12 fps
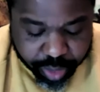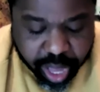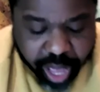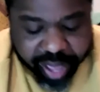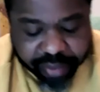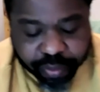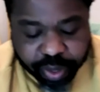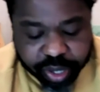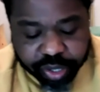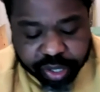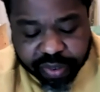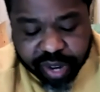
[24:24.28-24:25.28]
I have
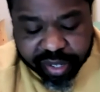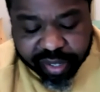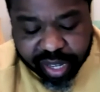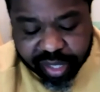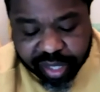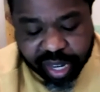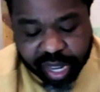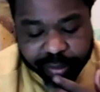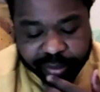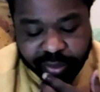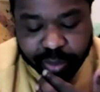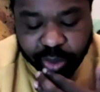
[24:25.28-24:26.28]
wondered if not saying the
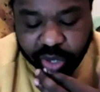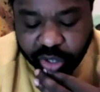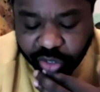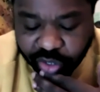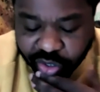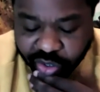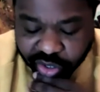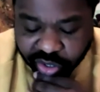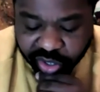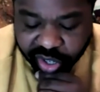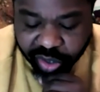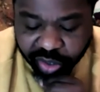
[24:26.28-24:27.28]
names of musicians and
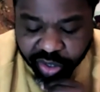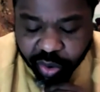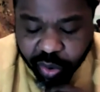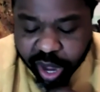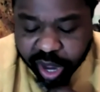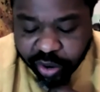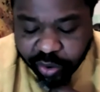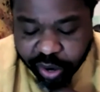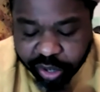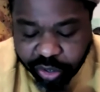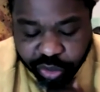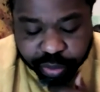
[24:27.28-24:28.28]
singers and choir
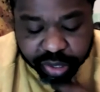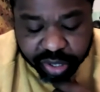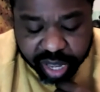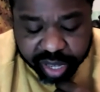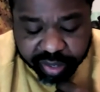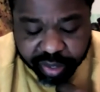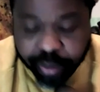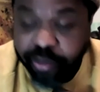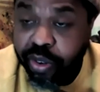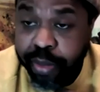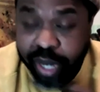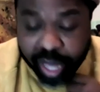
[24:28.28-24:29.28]
directors protects them
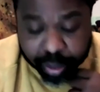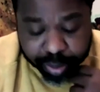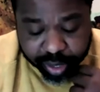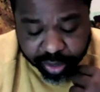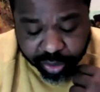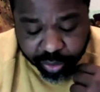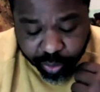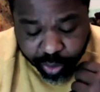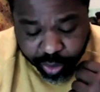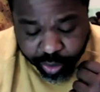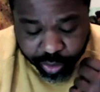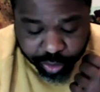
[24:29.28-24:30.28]
from an ableist
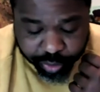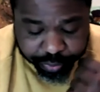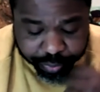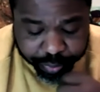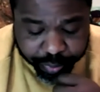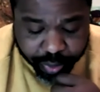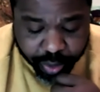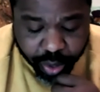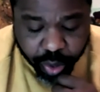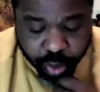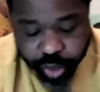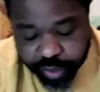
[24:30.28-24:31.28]
world,
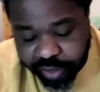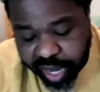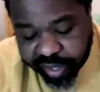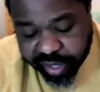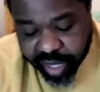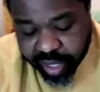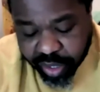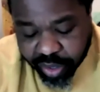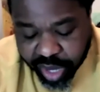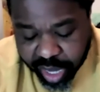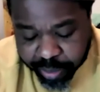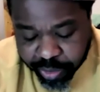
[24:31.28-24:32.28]
or if not saying their
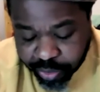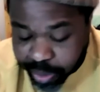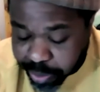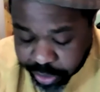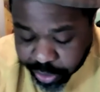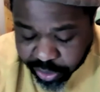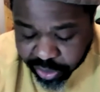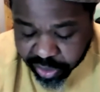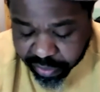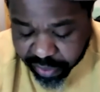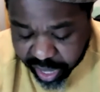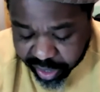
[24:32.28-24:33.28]
names reproduces the
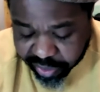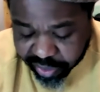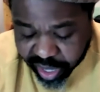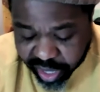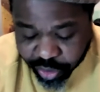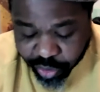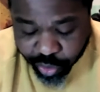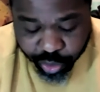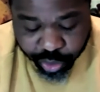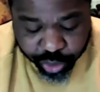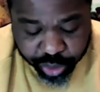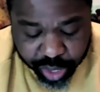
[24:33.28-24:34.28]
violence they
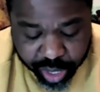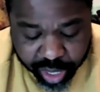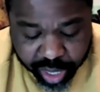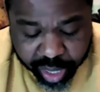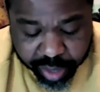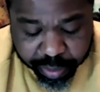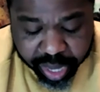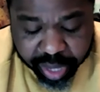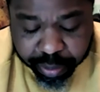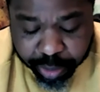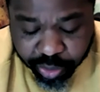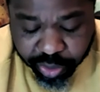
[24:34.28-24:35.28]
endured and
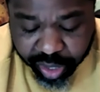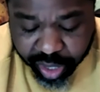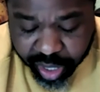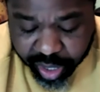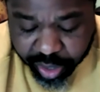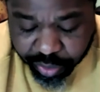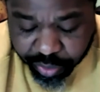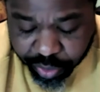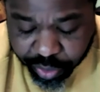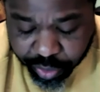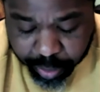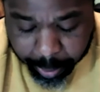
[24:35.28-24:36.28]
made music in and
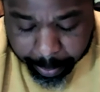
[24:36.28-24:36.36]
through.